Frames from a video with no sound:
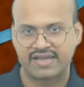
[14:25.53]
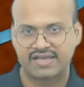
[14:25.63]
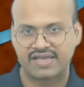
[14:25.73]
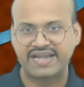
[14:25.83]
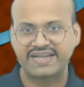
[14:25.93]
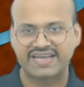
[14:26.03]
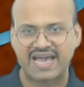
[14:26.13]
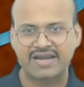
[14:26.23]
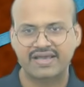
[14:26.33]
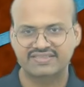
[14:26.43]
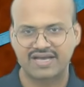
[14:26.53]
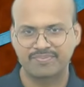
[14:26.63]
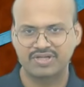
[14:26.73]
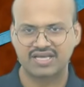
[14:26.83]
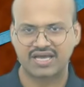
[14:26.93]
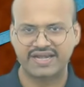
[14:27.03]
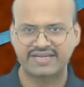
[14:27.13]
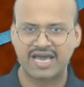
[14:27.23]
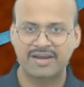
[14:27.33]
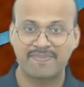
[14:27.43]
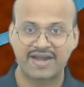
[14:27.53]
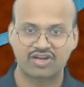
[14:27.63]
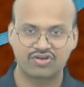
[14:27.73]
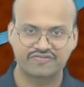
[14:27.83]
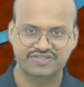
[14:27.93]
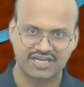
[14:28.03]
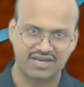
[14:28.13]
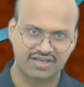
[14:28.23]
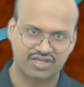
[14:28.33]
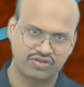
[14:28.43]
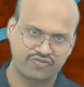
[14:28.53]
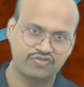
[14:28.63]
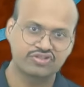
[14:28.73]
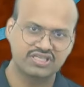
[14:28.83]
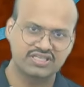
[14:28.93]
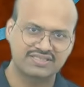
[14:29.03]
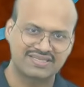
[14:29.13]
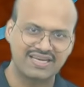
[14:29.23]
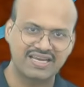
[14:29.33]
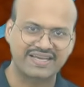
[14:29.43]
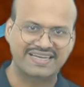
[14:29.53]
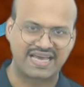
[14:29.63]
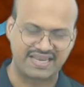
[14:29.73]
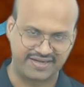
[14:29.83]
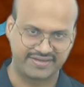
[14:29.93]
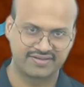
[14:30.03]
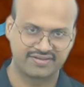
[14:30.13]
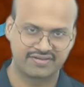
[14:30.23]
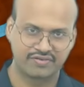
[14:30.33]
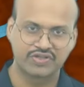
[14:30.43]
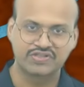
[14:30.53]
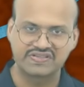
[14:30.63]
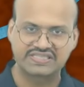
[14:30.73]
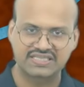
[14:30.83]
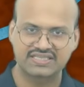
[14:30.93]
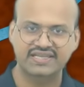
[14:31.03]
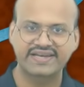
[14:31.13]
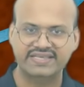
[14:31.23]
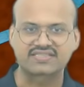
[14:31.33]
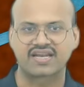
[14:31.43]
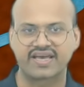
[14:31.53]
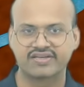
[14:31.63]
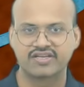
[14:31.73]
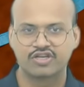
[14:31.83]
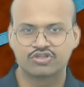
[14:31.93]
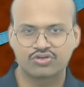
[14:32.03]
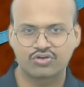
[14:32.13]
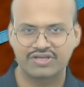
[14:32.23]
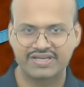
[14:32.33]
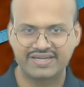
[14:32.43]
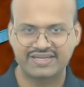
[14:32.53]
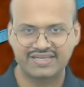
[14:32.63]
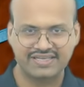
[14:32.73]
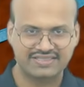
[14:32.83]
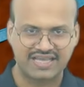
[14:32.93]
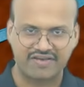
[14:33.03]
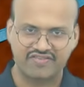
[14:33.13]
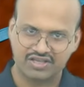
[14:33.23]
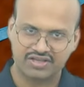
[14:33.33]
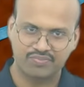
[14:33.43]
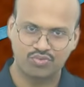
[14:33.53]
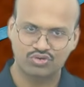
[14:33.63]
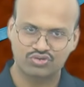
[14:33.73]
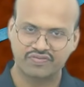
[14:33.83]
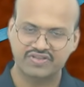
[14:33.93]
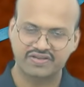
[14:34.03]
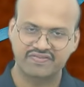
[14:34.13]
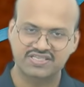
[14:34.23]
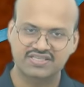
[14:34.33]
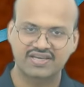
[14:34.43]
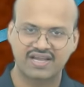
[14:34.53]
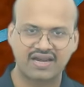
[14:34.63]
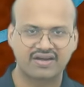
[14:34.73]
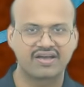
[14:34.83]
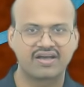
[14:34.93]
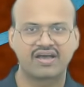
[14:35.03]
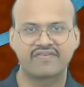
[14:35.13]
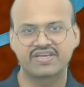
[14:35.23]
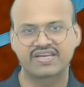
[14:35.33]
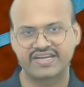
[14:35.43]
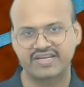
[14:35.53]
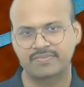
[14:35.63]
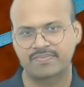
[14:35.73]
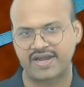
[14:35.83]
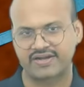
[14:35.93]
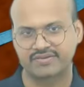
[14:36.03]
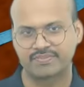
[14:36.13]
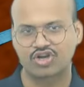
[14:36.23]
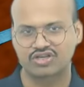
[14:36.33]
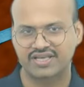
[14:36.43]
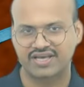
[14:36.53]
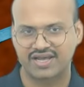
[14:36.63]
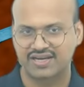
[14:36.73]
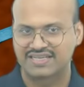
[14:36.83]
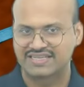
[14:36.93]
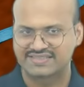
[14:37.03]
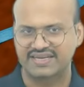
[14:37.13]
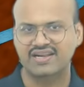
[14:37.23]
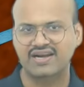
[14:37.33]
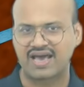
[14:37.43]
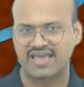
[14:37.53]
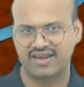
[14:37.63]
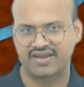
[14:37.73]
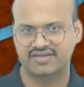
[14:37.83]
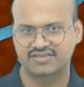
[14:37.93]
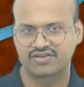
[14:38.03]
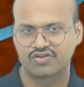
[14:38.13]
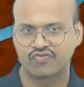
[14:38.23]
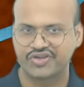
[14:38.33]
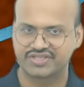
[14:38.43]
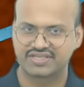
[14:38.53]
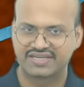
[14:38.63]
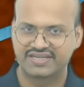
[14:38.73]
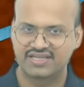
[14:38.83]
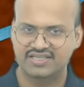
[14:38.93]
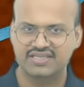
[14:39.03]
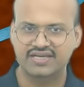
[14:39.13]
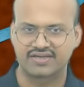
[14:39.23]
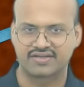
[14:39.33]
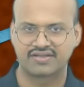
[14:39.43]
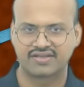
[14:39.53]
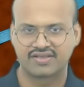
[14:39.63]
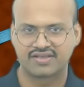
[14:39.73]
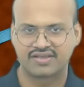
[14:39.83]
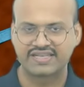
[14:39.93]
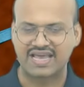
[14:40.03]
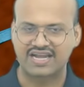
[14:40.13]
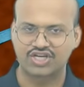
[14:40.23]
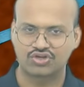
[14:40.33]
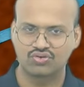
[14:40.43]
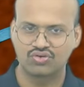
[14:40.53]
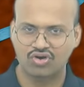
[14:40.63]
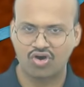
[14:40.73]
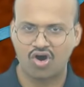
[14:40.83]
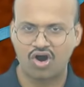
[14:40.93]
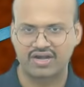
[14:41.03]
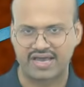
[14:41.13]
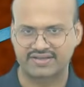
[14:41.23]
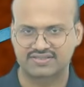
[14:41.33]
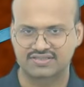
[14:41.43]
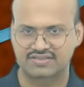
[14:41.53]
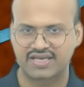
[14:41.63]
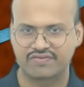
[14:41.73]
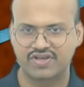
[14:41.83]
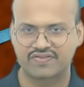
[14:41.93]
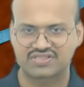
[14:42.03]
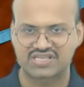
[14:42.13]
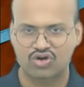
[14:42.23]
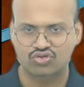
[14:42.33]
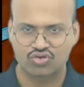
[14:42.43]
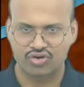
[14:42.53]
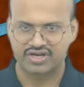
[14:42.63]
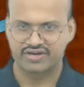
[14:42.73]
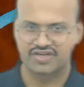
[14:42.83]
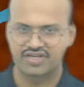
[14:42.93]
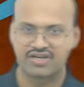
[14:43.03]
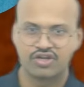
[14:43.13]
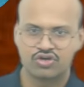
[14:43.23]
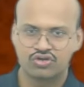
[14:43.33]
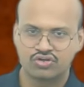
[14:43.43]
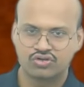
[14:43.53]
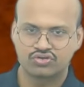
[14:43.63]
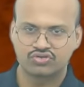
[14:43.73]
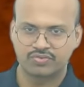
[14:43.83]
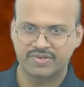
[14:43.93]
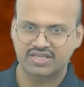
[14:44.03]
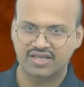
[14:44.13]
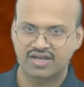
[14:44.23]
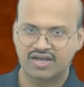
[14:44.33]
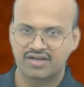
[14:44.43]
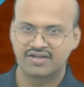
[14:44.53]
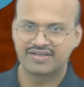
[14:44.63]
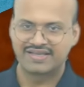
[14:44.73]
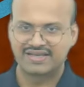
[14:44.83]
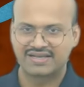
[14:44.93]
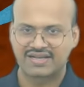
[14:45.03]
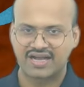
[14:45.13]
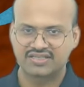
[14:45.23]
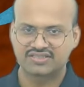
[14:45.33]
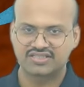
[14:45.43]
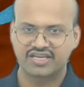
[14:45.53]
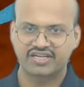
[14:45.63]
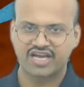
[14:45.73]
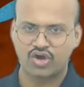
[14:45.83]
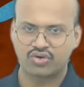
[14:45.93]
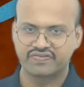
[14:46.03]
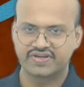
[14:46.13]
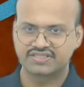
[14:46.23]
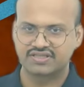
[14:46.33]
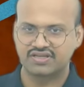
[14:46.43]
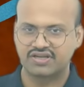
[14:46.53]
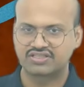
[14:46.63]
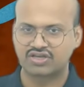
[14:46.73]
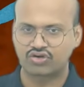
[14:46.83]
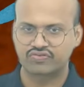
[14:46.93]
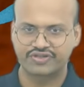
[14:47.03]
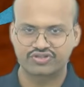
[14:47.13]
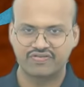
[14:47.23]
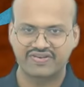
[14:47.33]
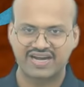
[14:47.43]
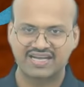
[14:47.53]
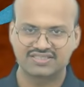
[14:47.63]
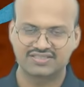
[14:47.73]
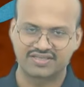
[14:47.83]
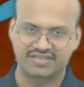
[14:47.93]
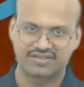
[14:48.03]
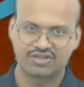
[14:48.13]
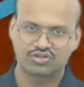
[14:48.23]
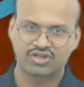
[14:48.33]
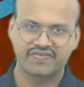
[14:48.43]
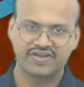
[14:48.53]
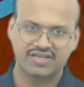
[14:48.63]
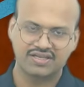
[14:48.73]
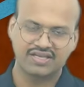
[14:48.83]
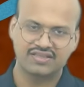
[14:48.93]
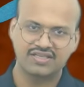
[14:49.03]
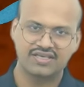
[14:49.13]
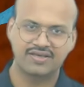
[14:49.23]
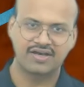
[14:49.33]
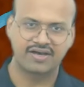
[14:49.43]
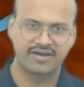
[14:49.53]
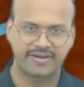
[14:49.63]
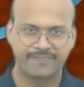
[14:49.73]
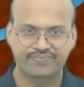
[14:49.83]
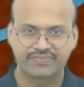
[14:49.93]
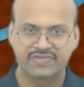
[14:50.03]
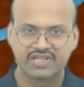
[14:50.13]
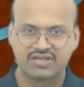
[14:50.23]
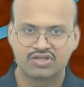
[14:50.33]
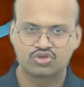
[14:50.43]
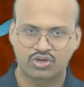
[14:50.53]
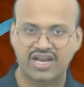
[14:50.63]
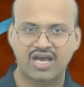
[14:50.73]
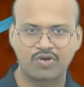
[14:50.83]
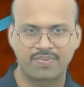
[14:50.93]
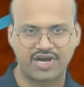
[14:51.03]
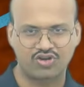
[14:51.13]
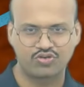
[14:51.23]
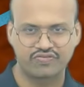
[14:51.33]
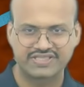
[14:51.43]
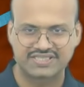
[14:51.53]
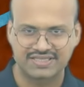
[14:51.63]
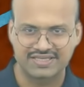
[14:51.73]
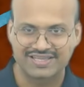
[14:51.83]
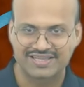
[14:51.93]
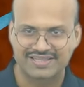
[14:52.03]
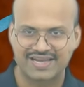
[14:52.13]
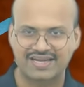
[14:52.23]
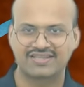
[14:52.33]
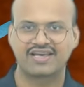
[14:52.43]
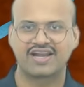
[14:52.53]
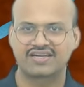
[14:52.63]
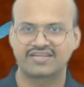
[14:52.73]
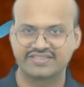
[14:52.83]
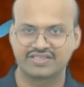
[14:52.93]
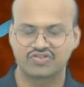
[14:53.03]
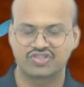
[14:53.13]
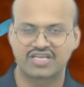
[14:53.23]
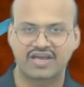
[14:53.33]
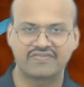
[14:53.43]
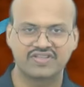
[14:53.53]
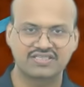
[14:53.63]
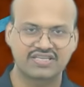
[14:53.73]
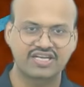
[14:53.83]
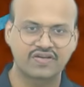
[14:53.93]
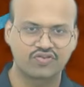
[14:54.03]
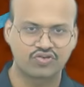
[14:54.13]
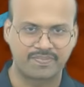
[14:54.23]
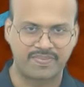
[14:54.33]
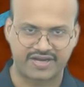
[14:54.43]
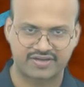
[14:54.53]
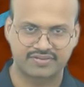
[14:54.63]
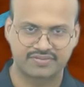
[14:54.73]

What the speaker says: Entire examples are entire pattern of Sri Lanka. So if you see the Sri Lankan island, which you will see in the next slide, so it is having, most of the rivers here are having radial pattern because there are central highlands which descend in altitude on all directions. Then we have South Koel River, Subarnekha, Kanchi and Karo rivers southwest of Ranchi city. So even in the Chota Nagpur plateau, you will see that there are regions which have this centrifugal pattern.